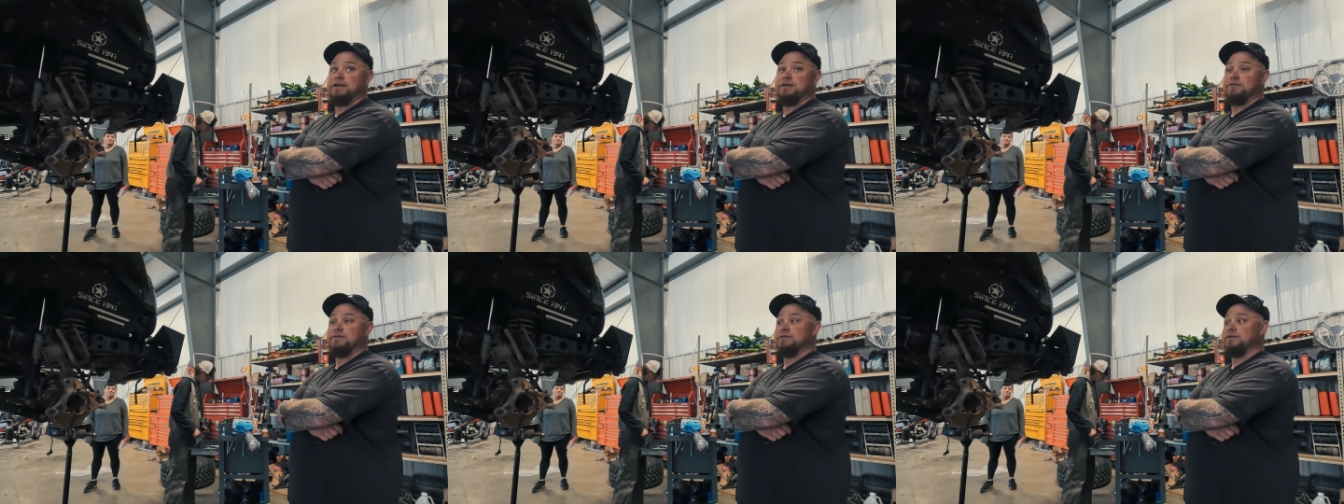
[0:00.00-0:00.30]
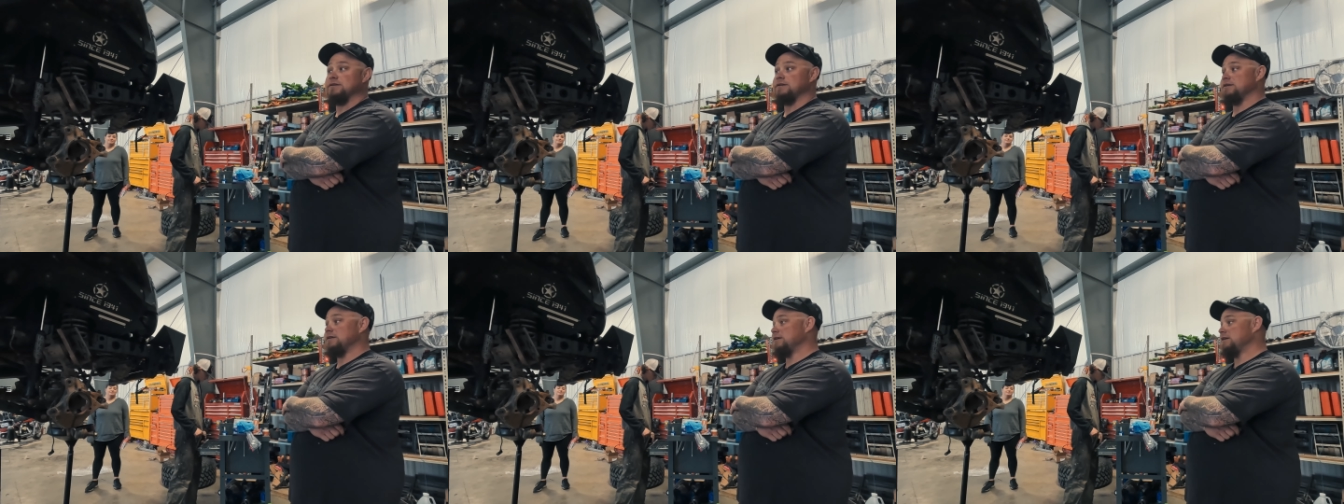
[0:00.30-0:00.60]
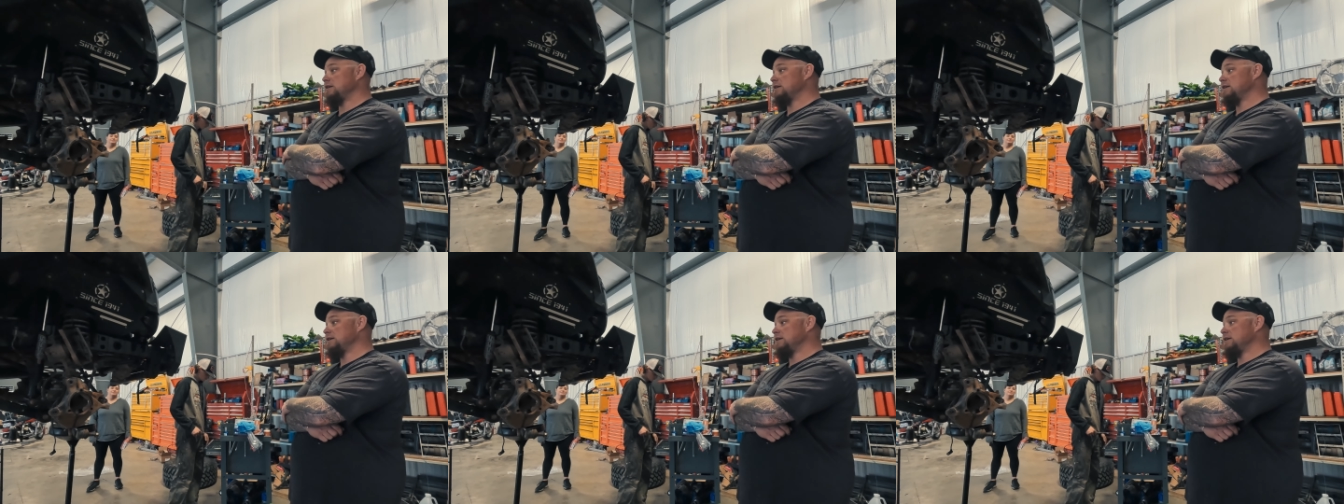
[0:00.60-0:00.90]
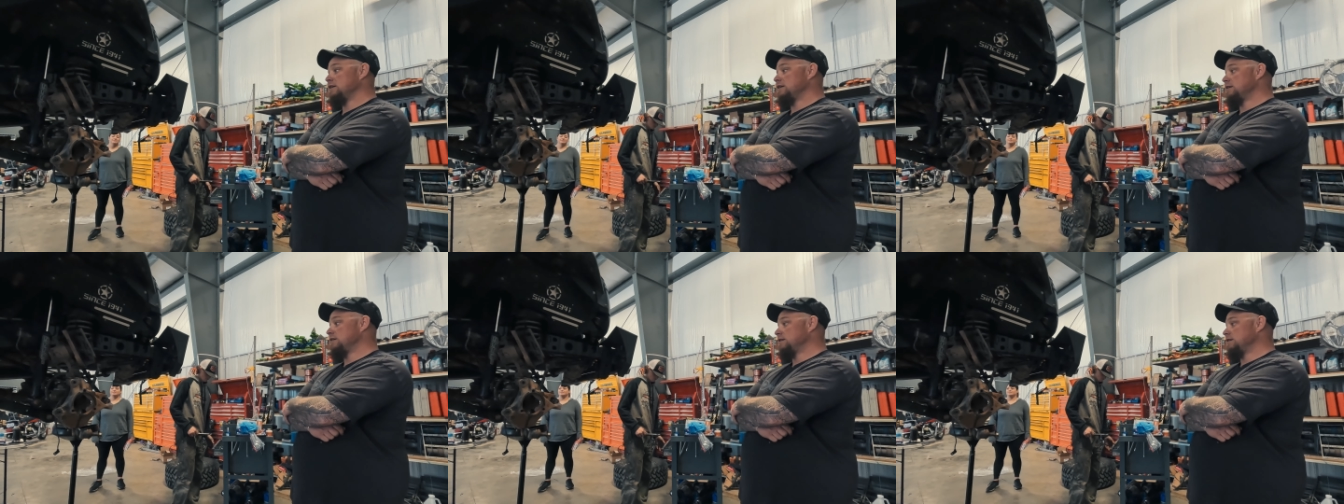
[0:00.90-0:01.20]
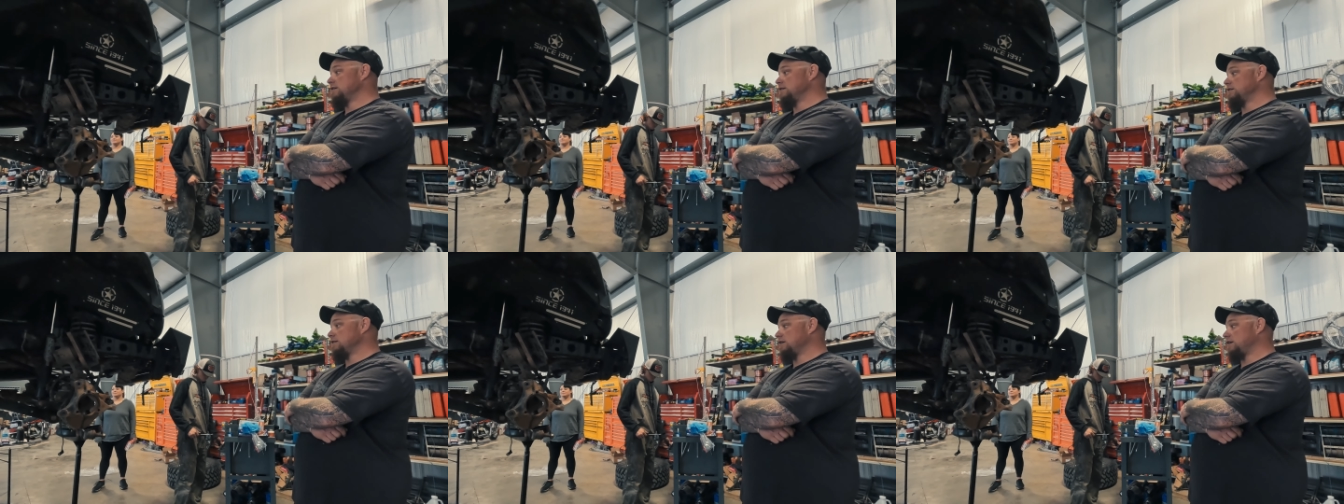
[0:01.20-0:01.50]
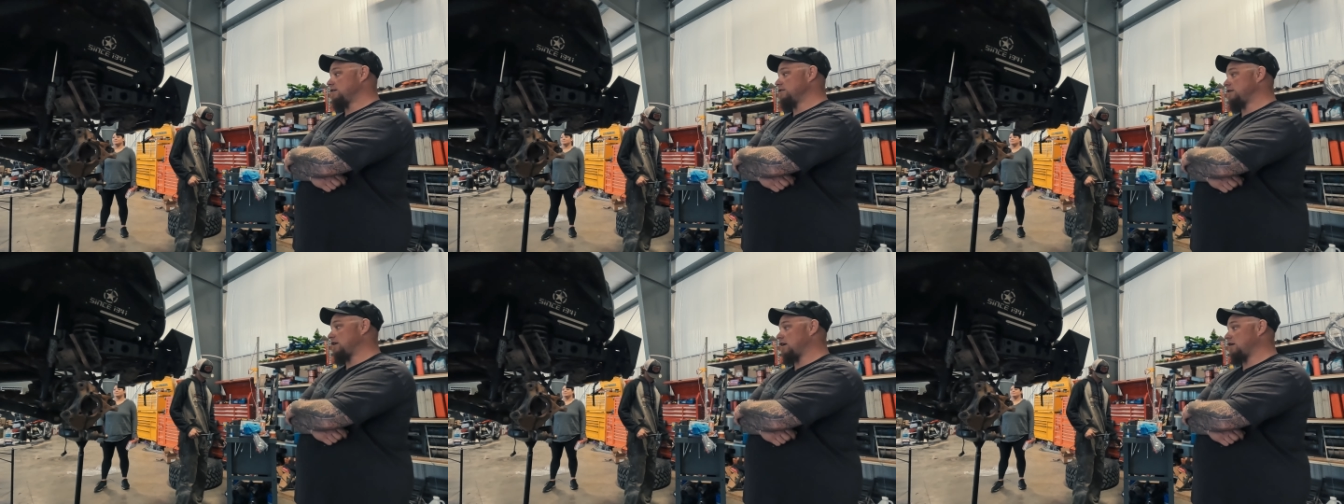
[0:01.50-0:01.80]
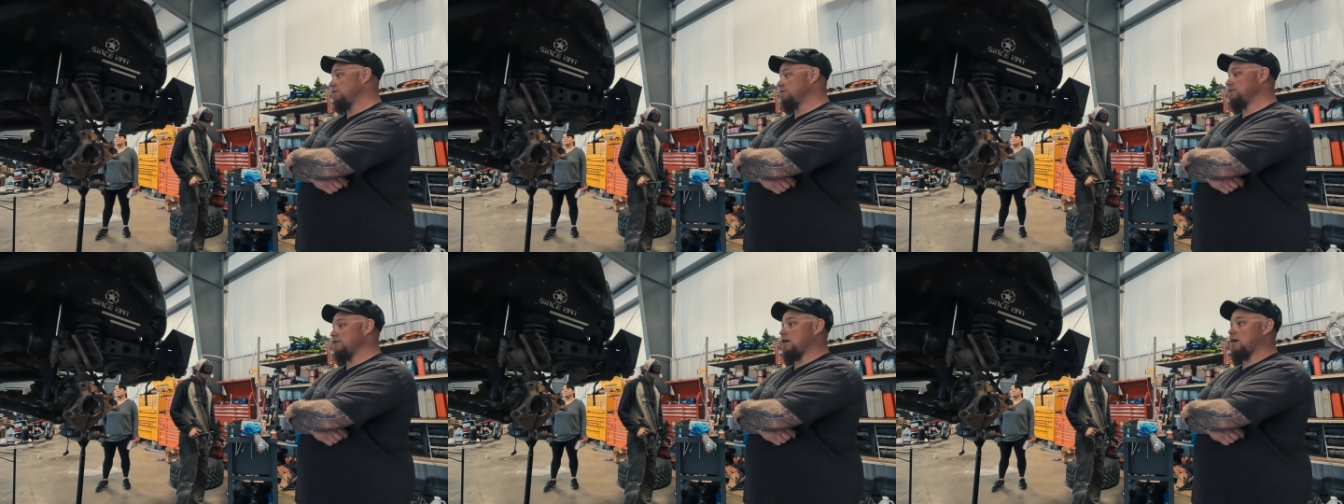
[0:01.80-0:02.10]
don't.
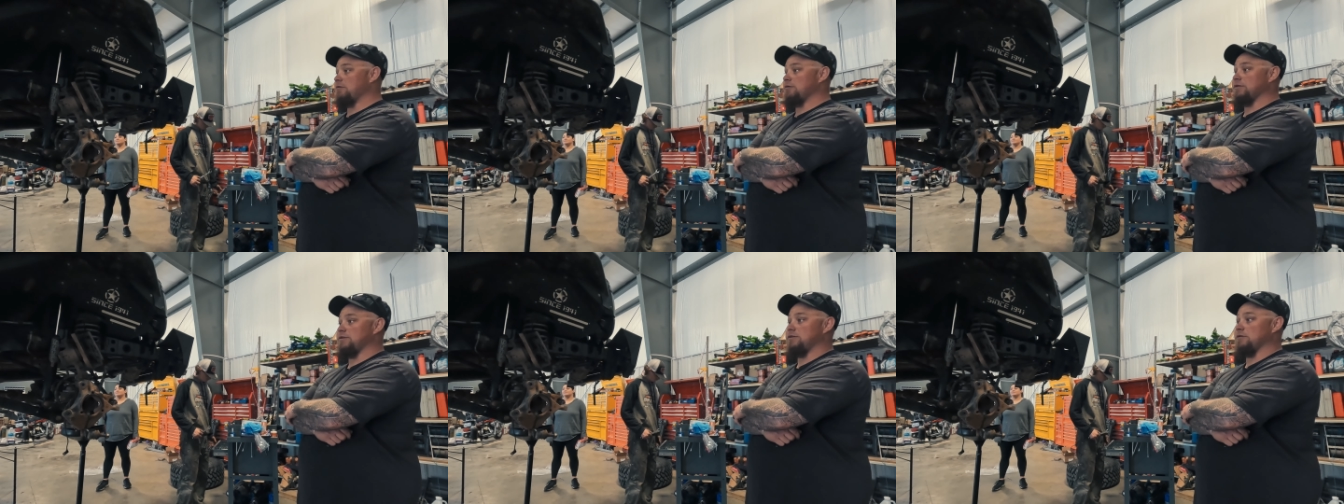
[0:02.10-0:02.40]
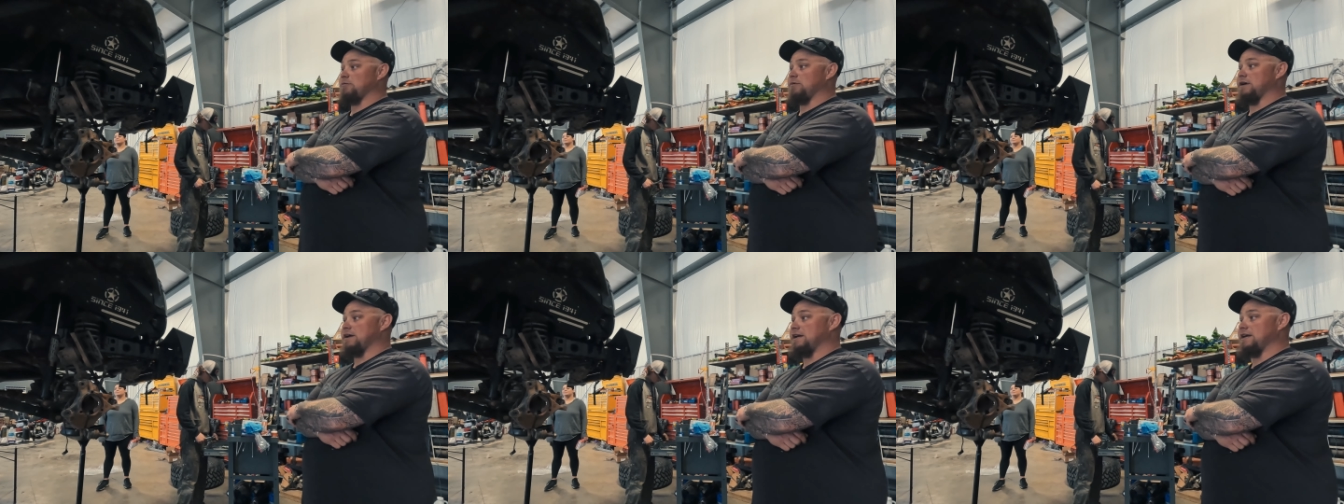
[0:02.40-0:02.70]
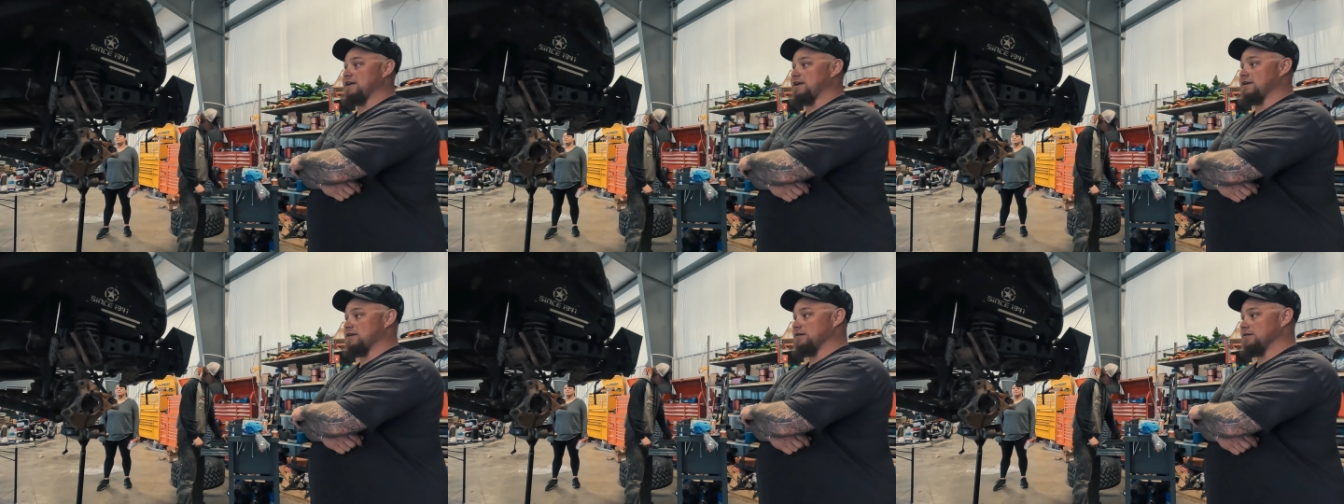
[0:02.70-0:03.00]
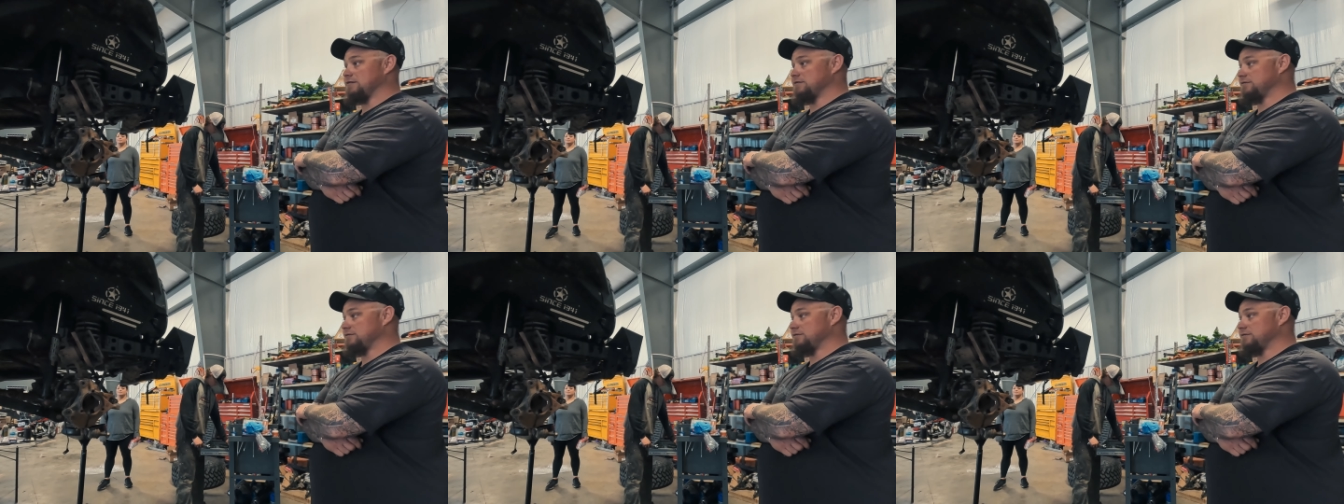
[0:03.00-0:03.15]
Not not with the way